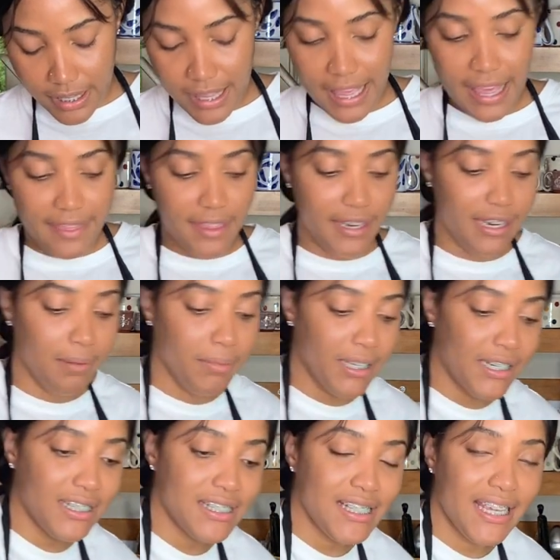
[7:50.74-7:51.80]
And then I'm
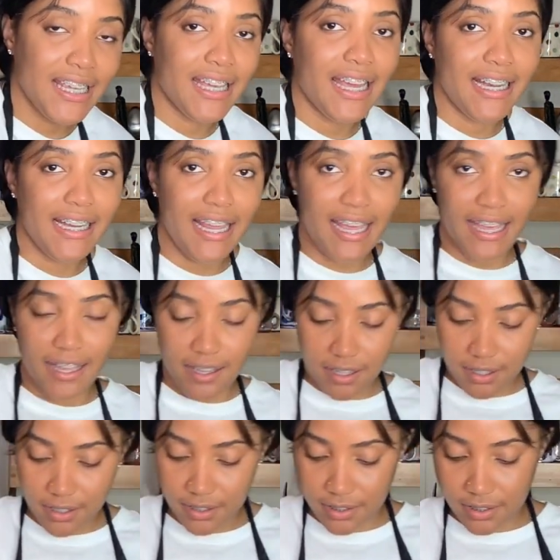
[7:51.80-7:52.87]
gonna take an egg.
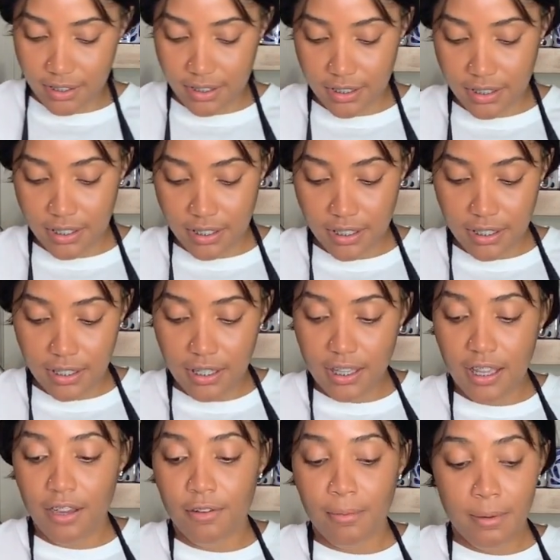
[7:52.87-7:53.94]

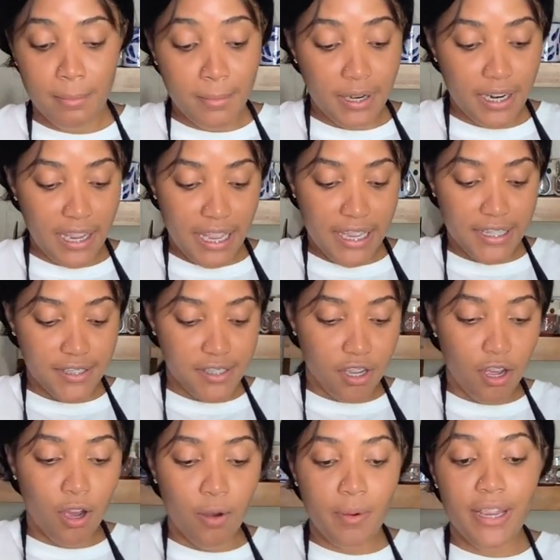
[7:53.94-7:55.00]
Remember guys,
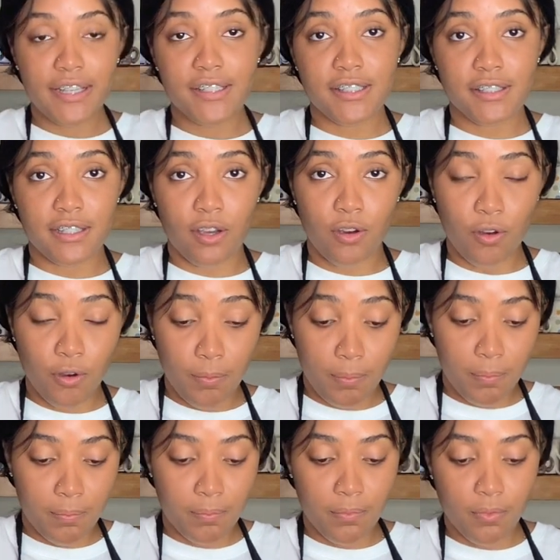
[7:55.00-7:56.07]
always
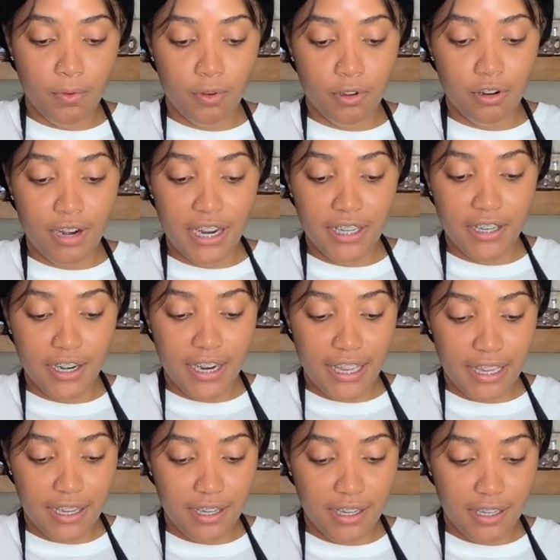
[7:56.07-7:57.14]
crack your
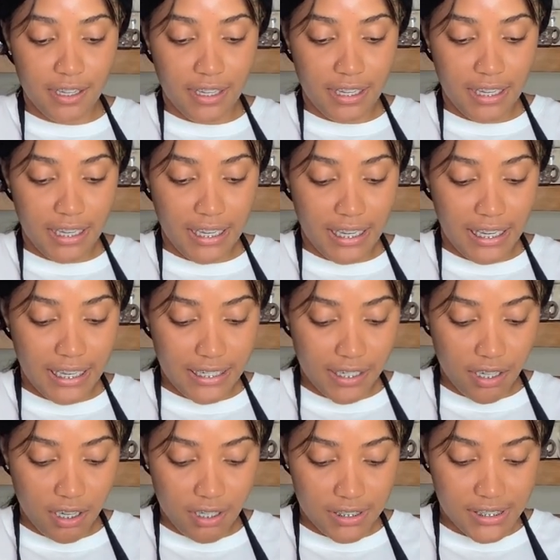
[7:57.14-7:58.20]
egg in a
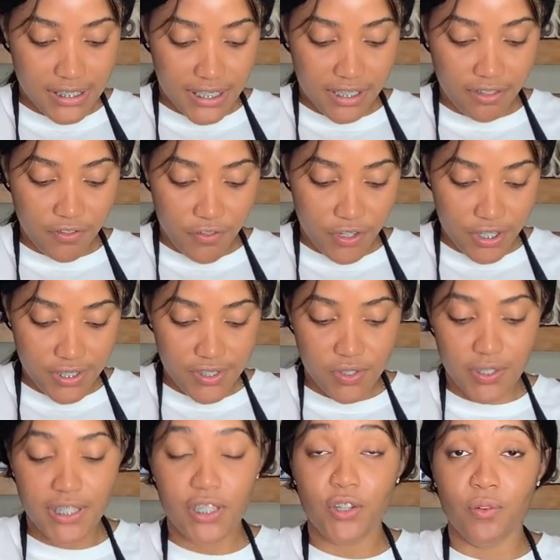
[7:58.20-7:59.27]
container first so
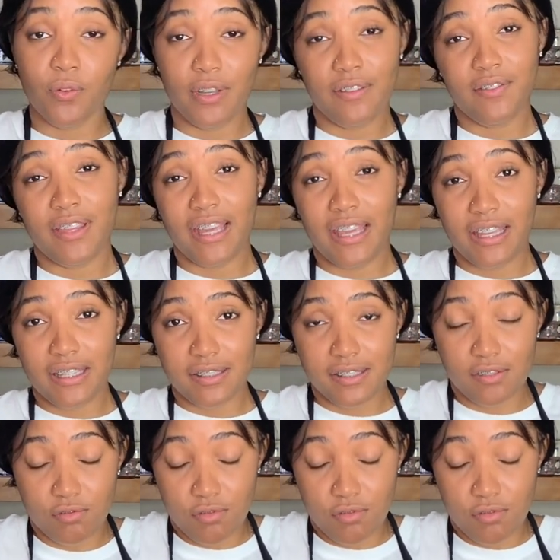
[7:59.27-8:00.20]
you know if the egg is